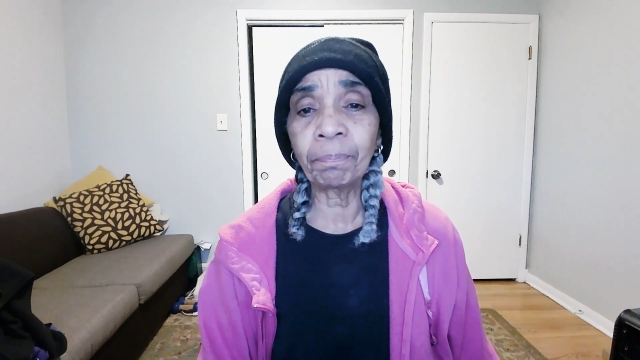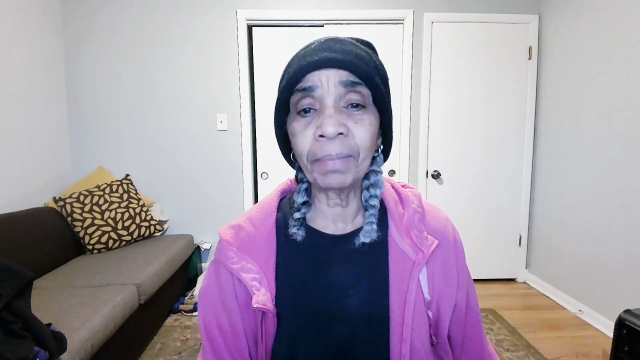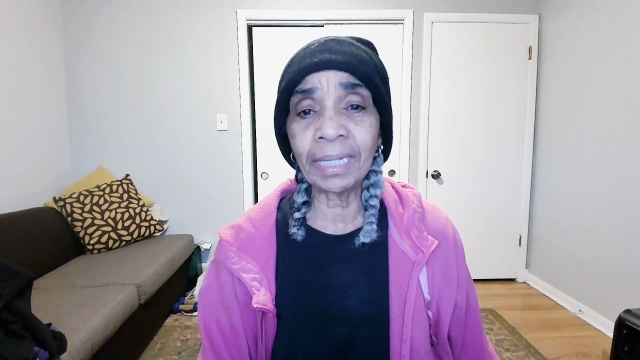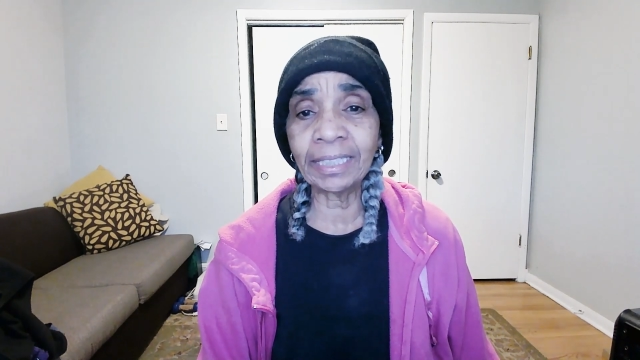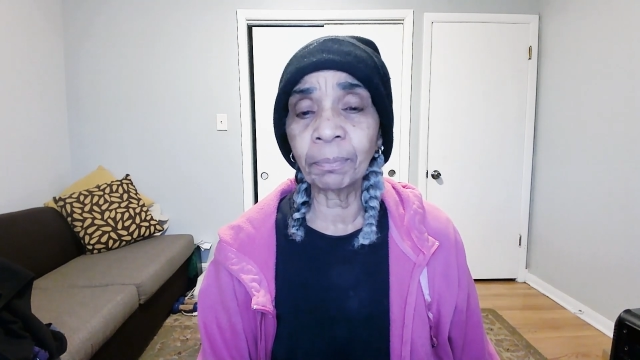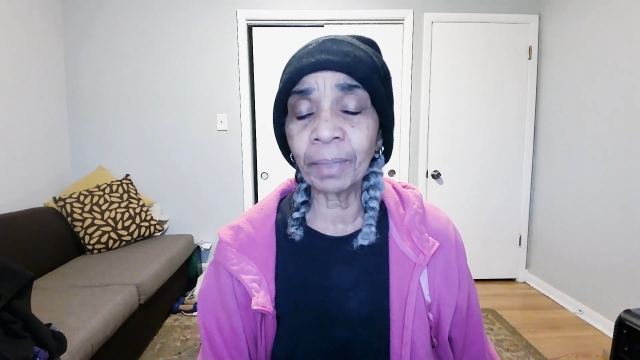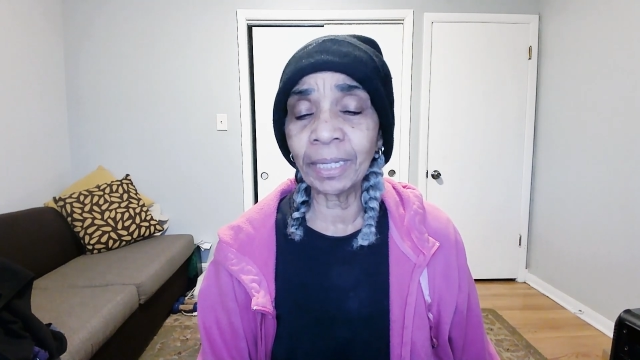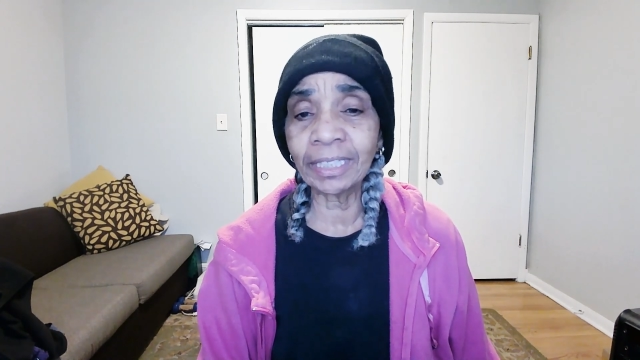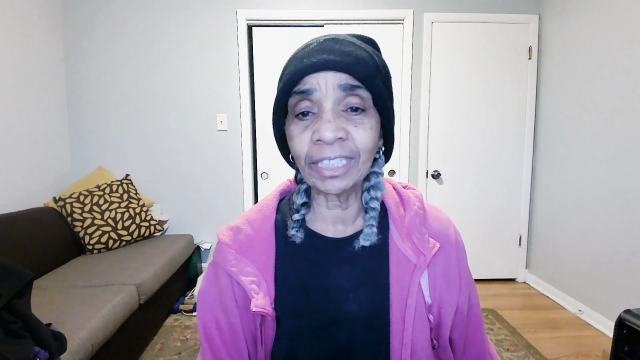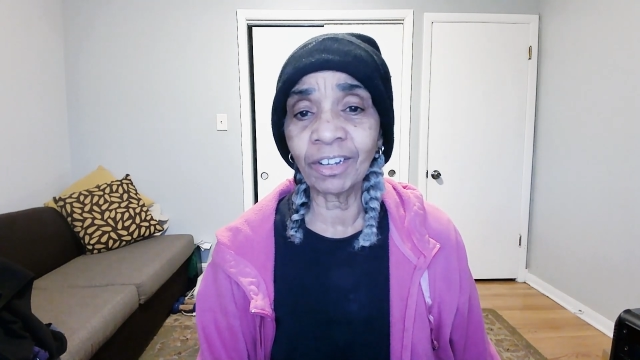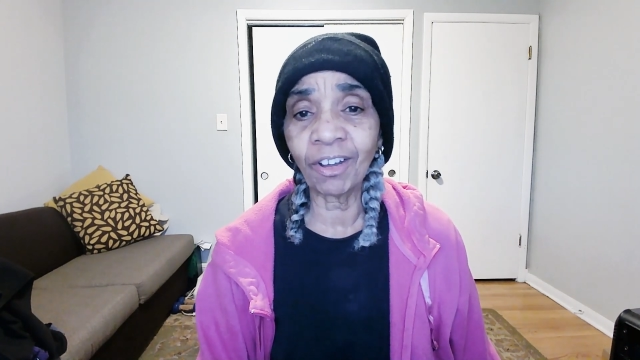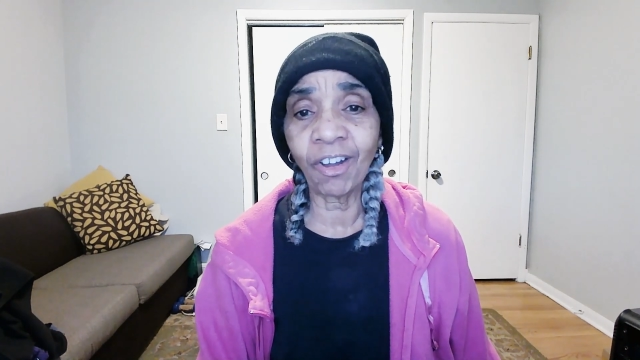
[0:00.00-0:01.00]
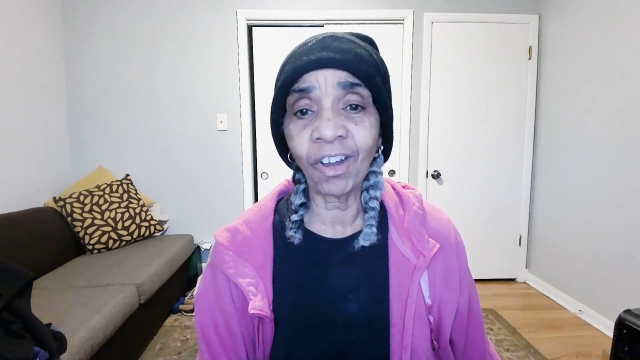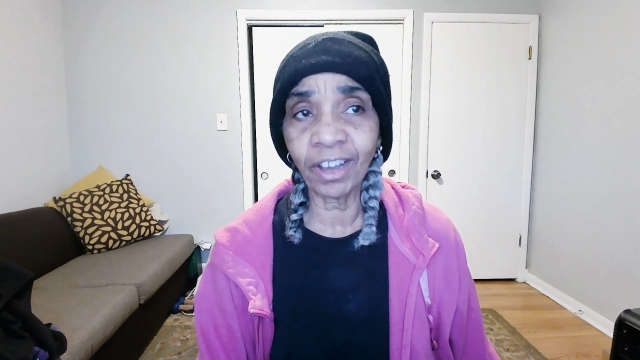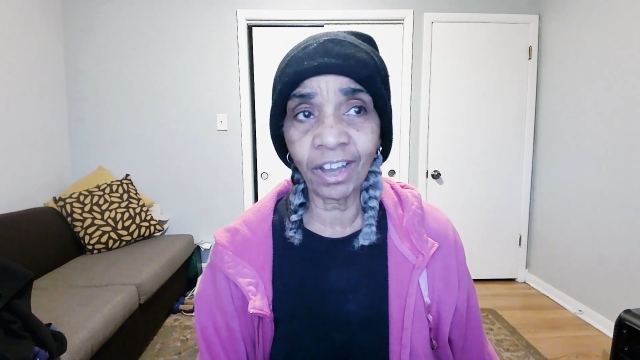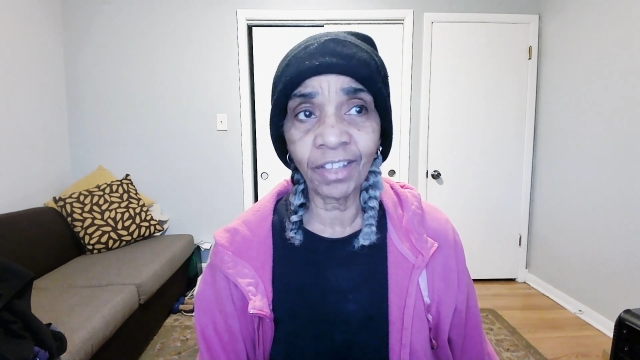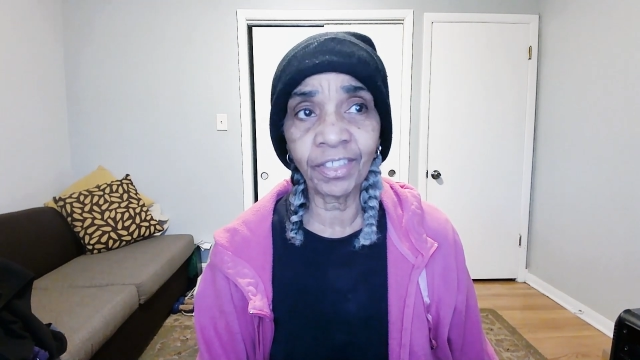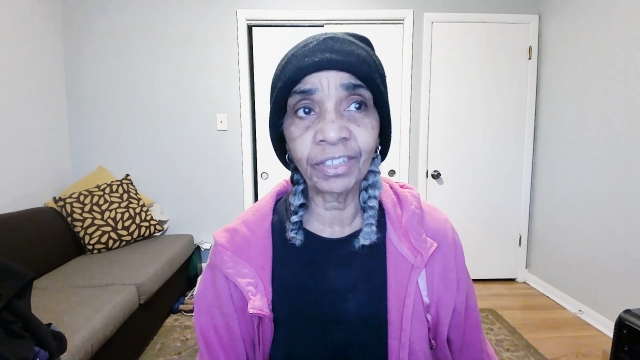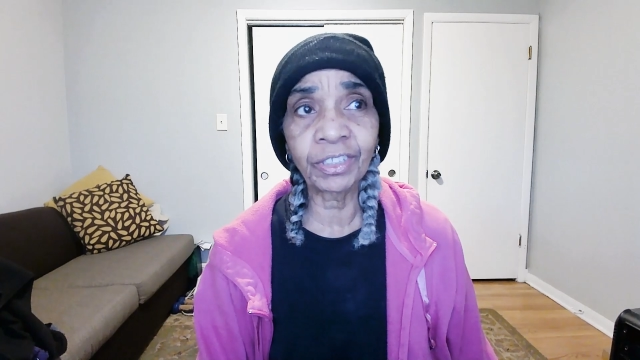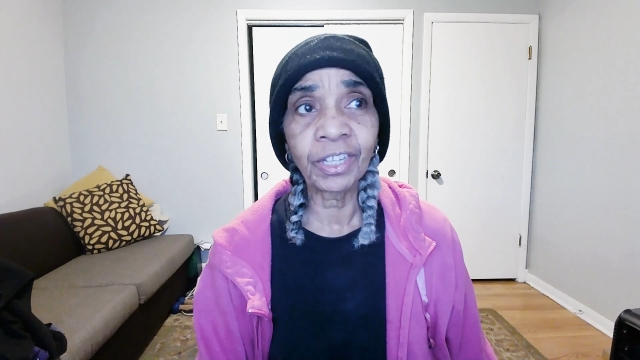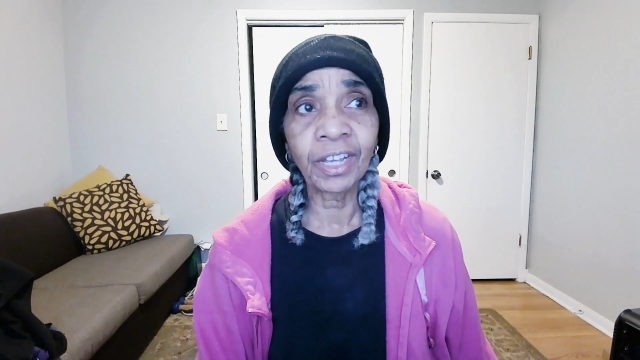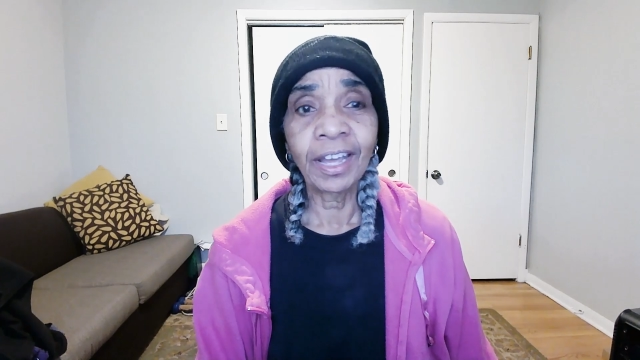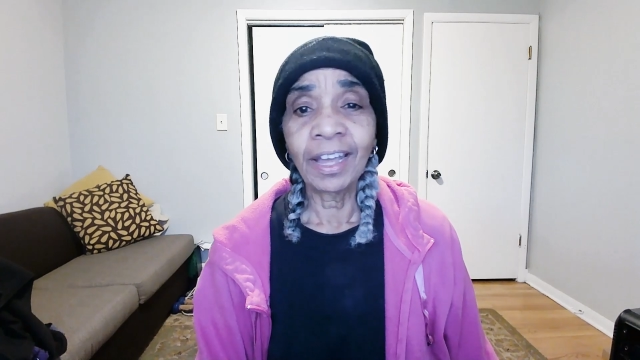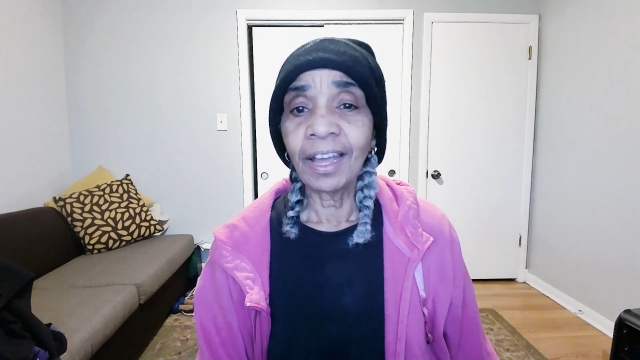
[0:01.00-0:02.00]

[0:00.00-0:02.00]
be dependent on others.